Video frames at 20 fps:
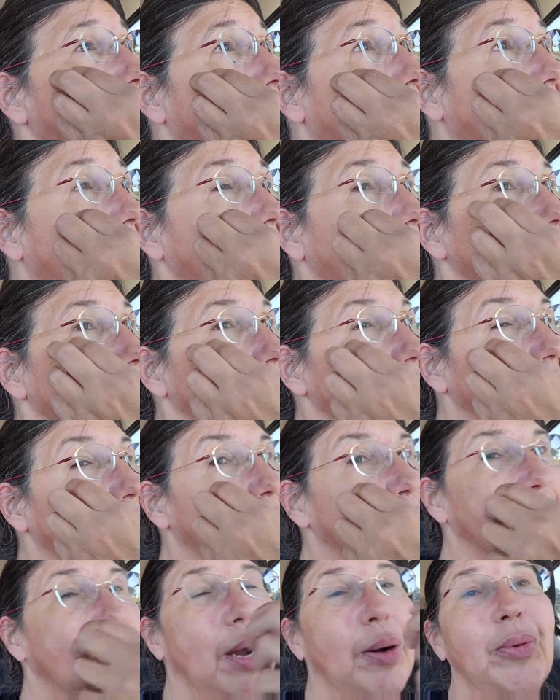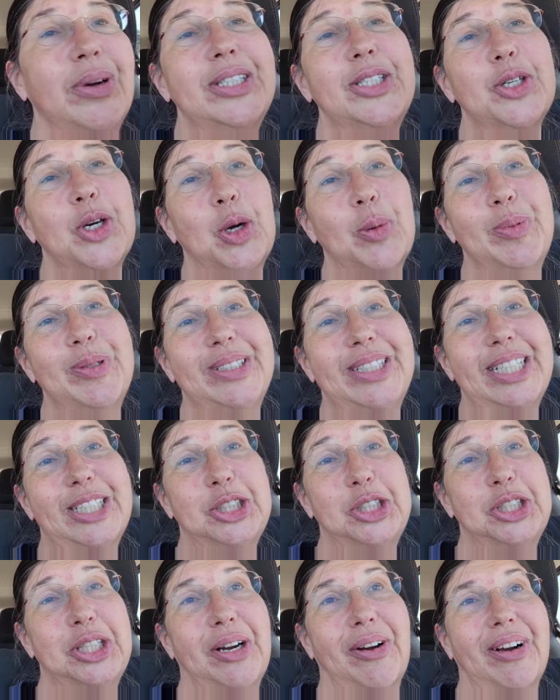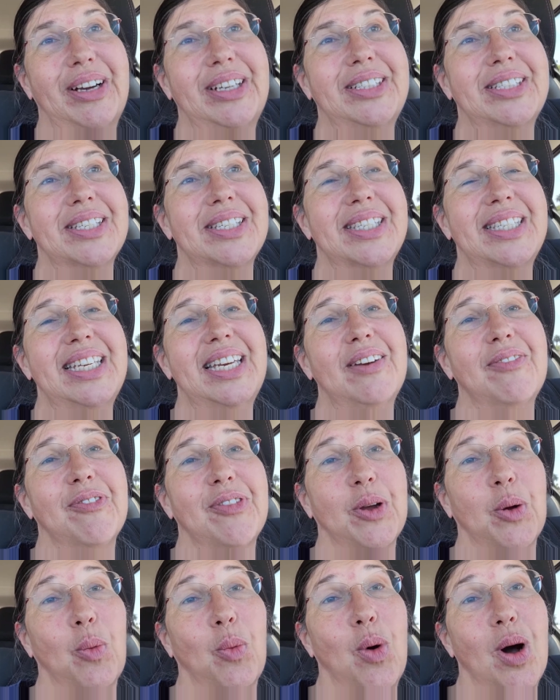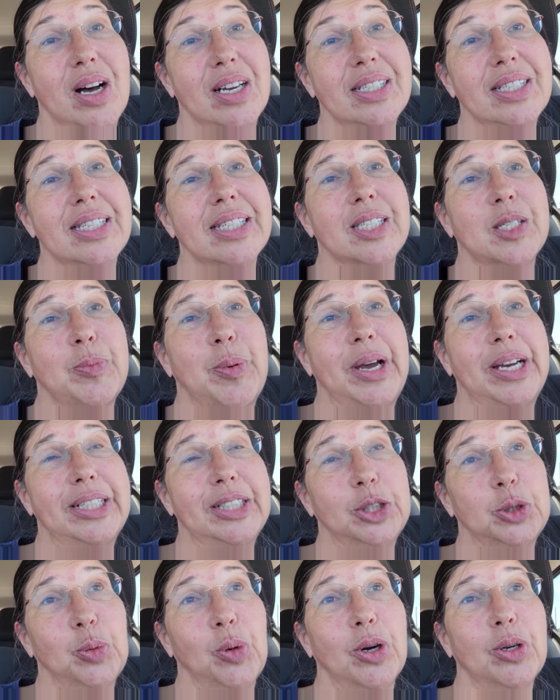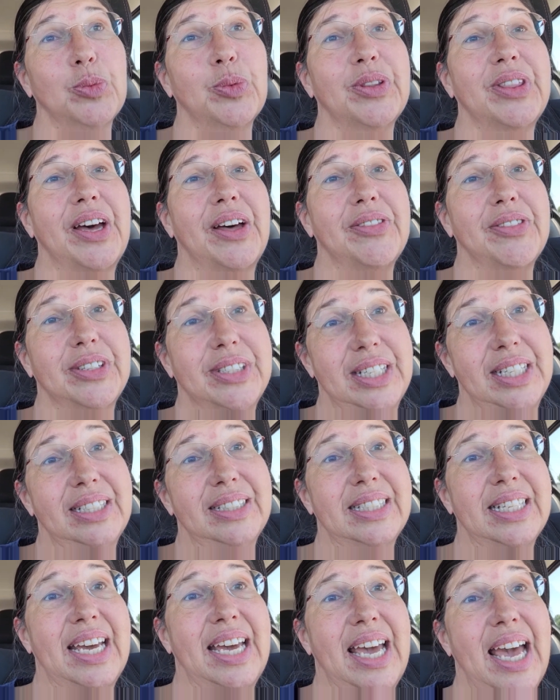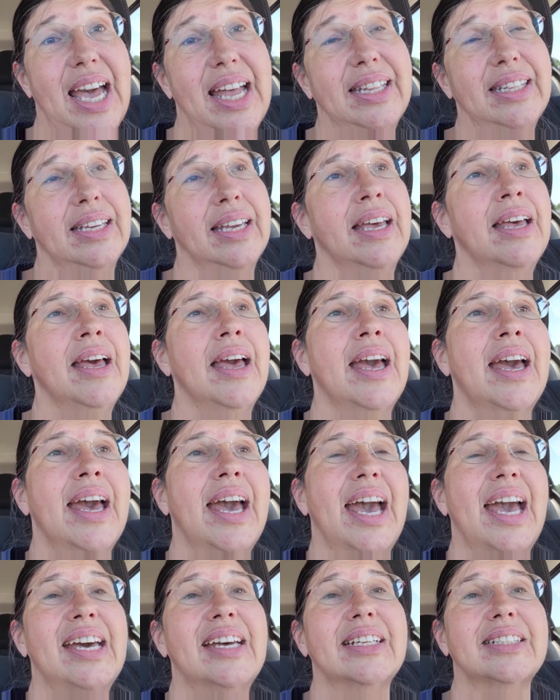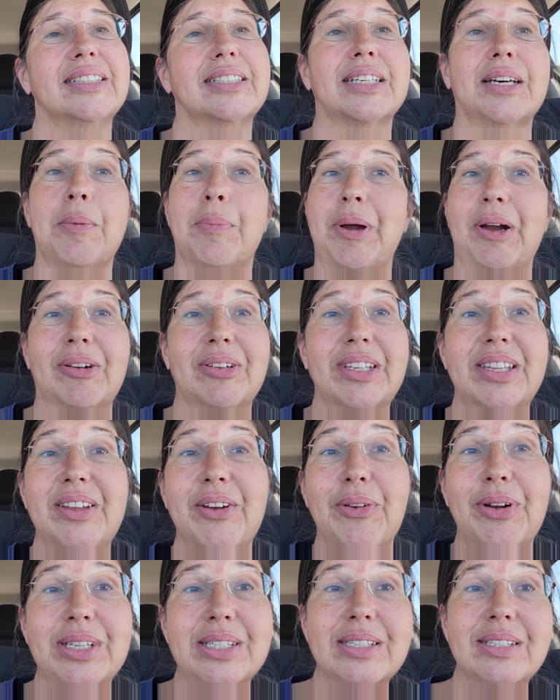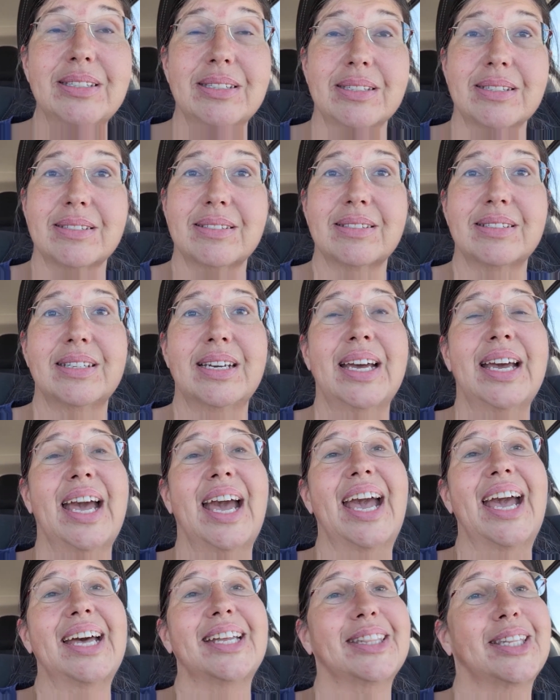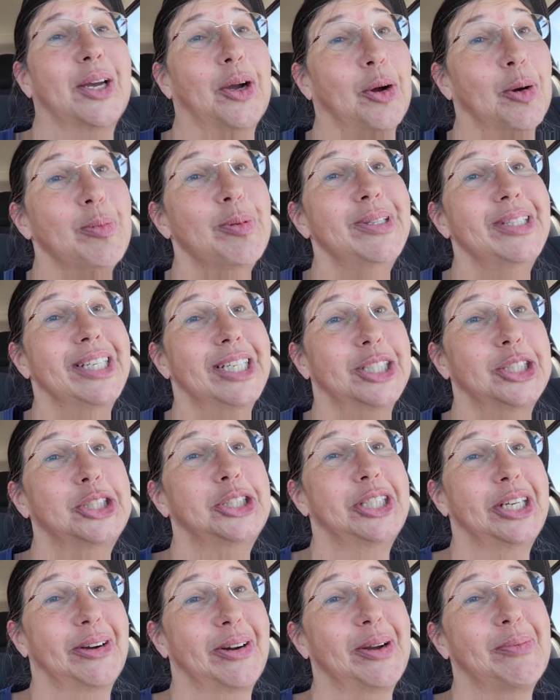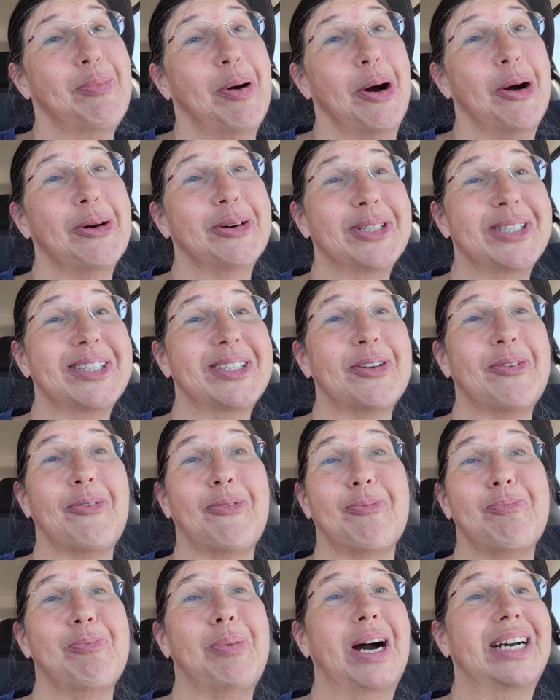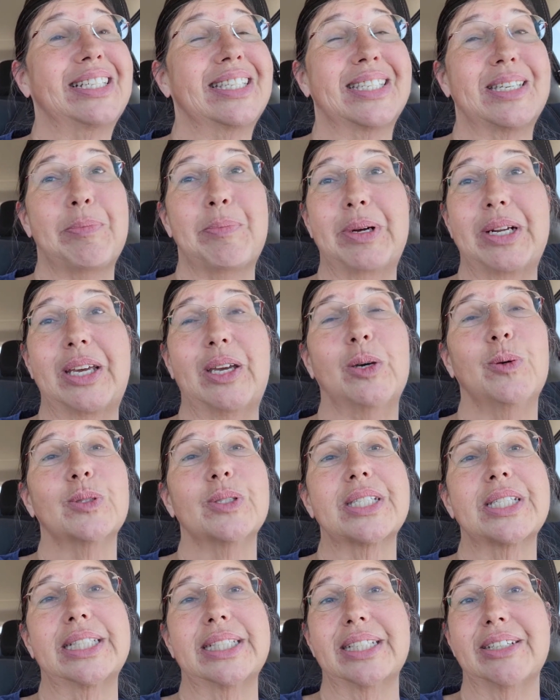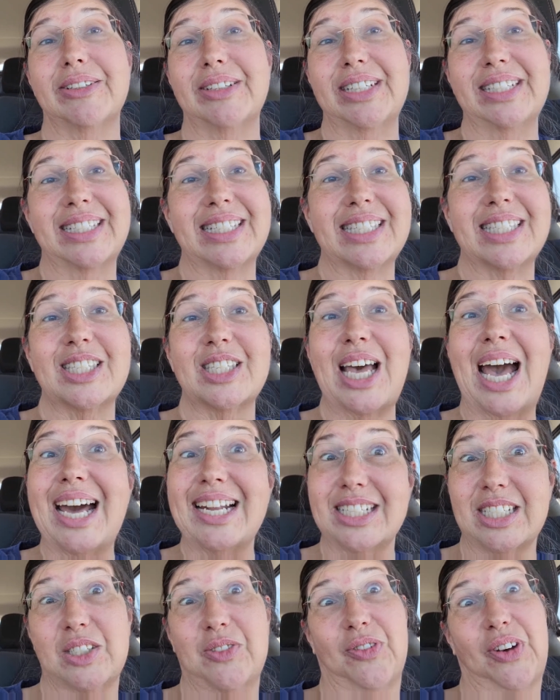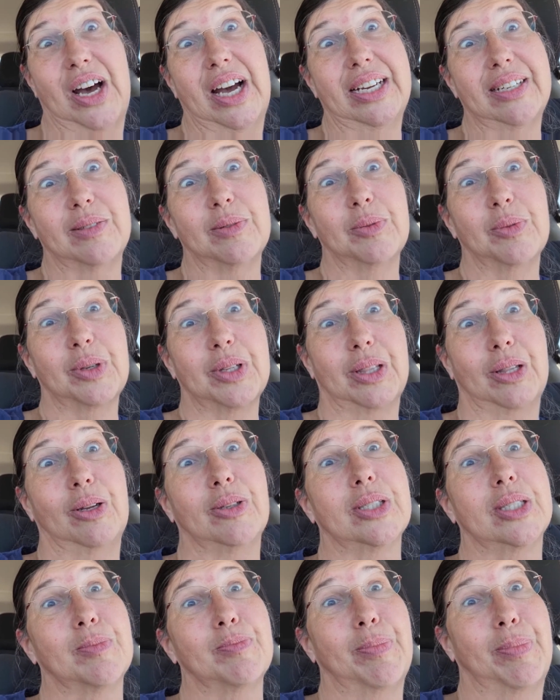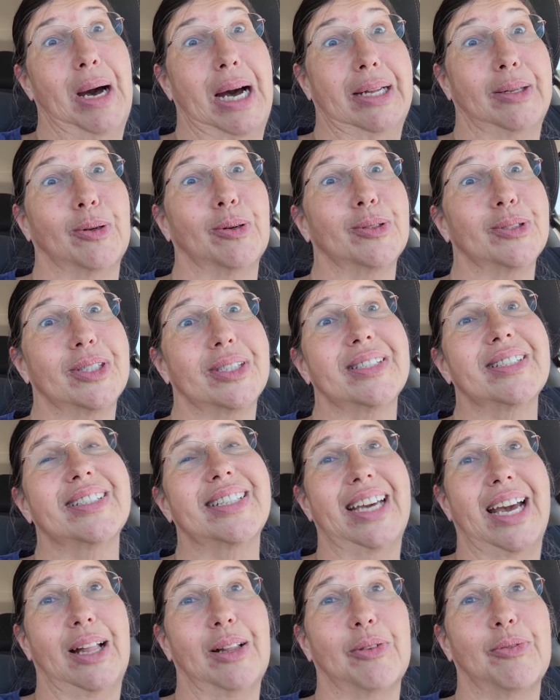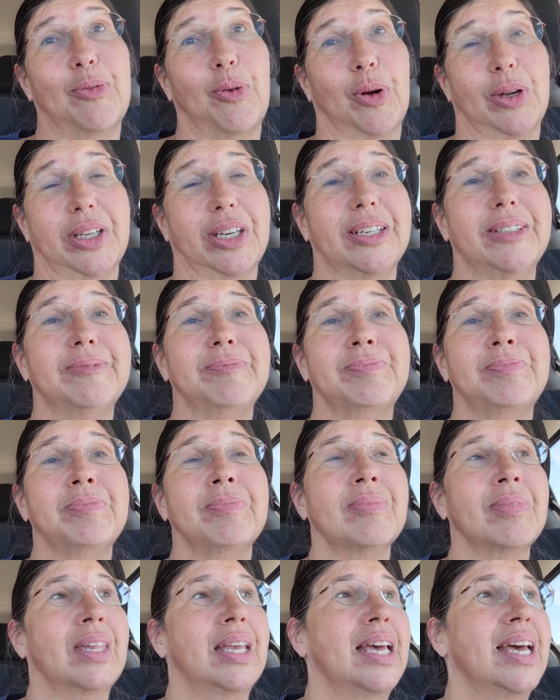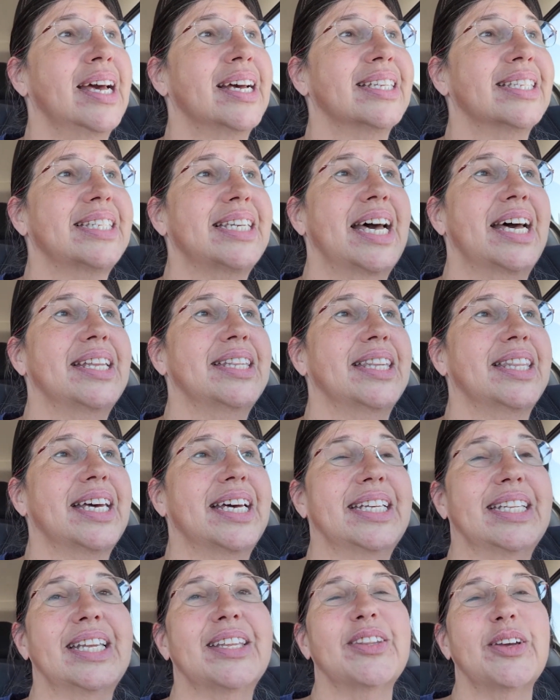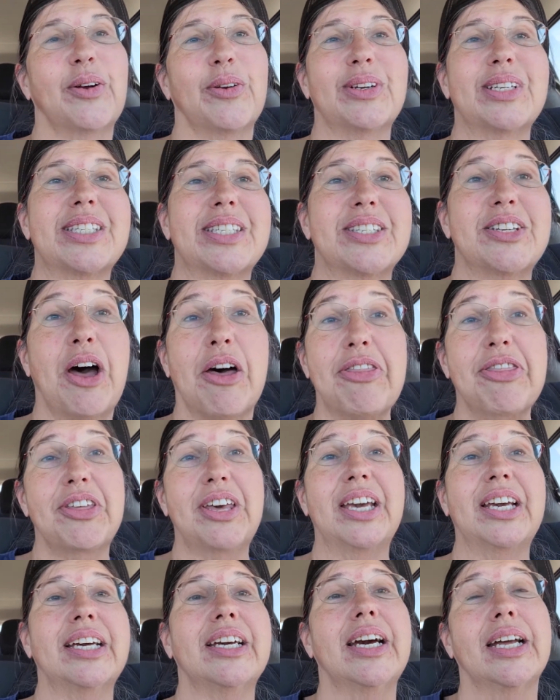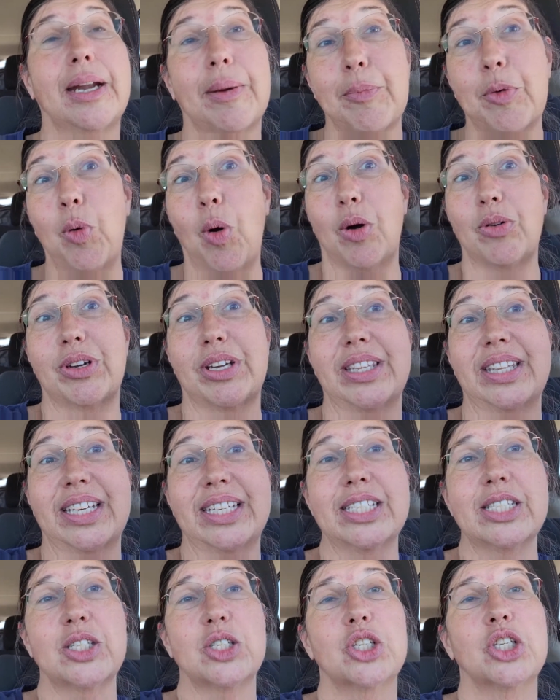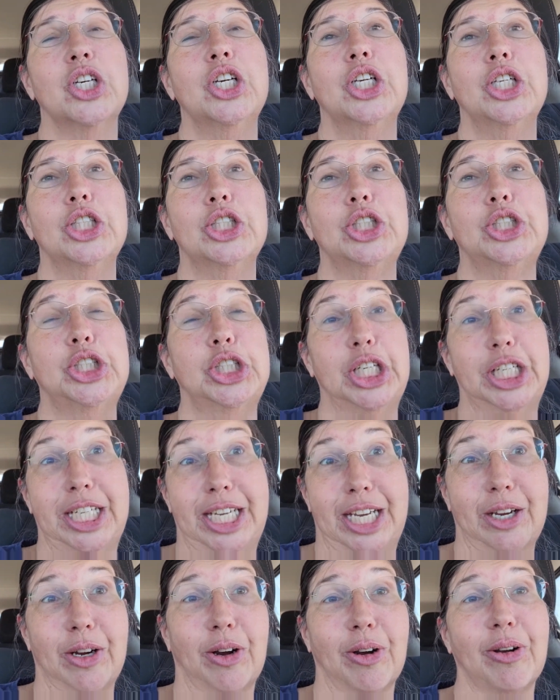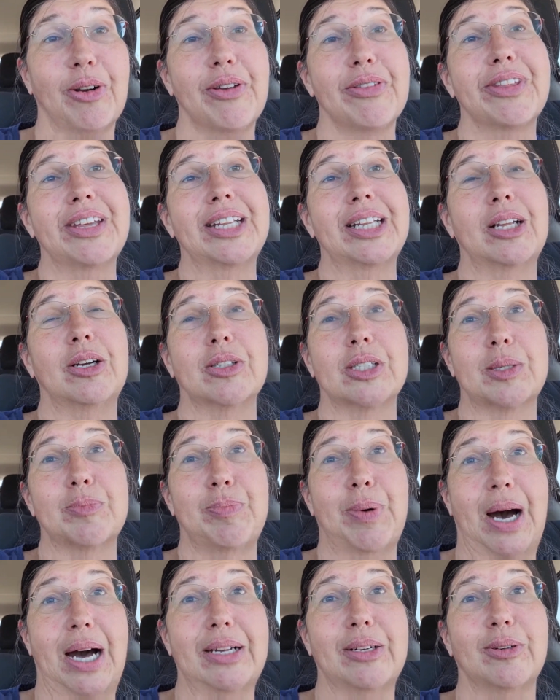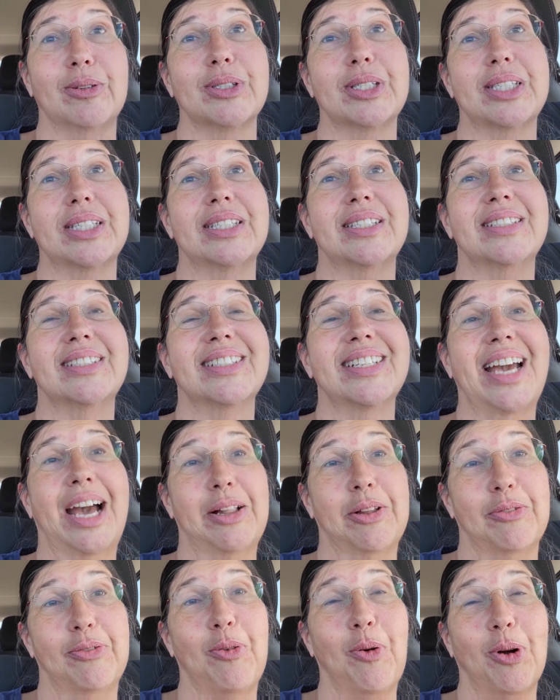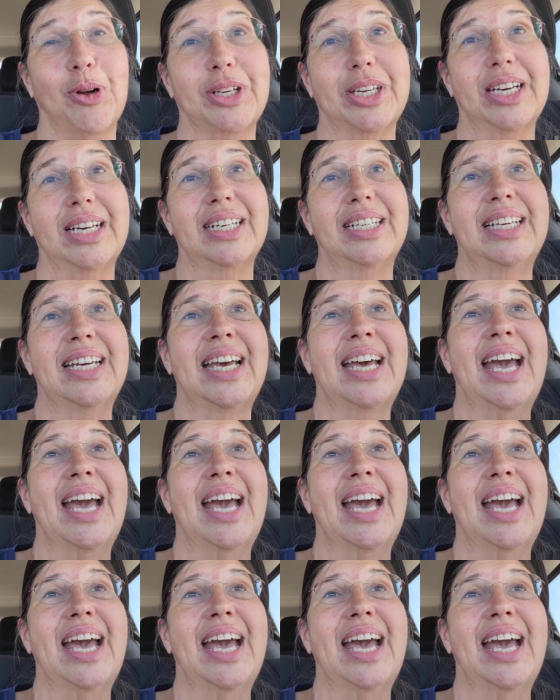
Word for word: And um, I went to Urban Dictionary to see if there was a Spanish word without the tilde n, and apparently there isn't. And the Urban Dictionary post by somebody who was clearly dissatisfied with Los Banos, California, said that there is nothing, and I'm quoting this, shittier than Los Banos, California,